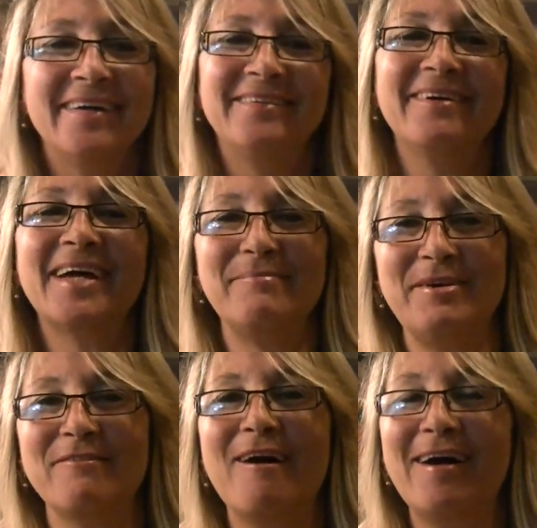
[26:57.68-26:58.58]
Don't get
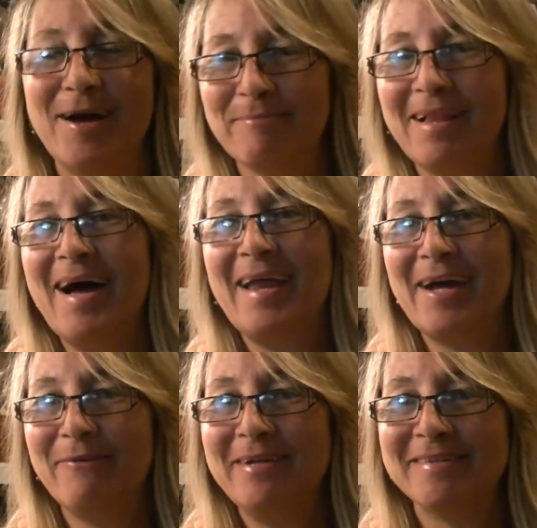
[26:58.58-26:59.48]
me wrong, I'm glad
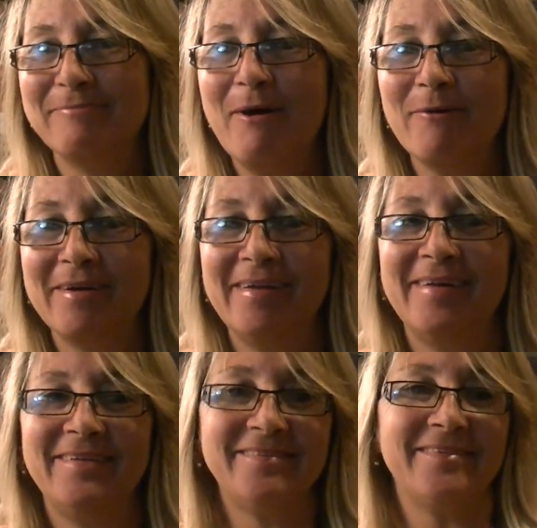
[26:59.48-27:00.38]
I quit smoking
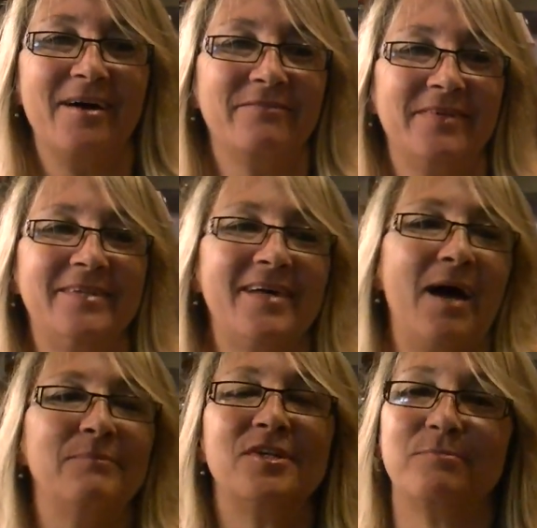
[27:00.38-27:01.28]
and stuff.
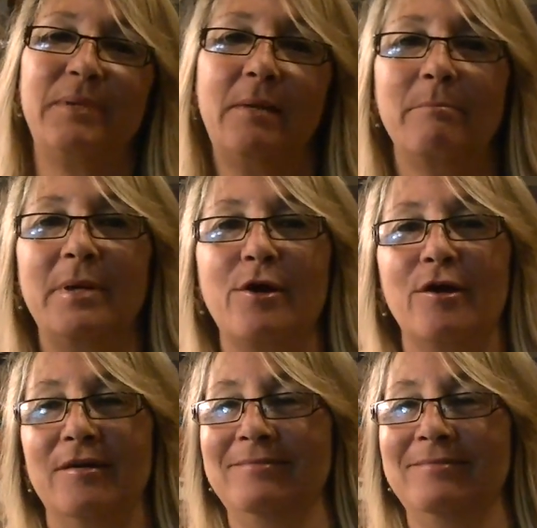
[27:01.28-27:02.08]
I'm just being bitter.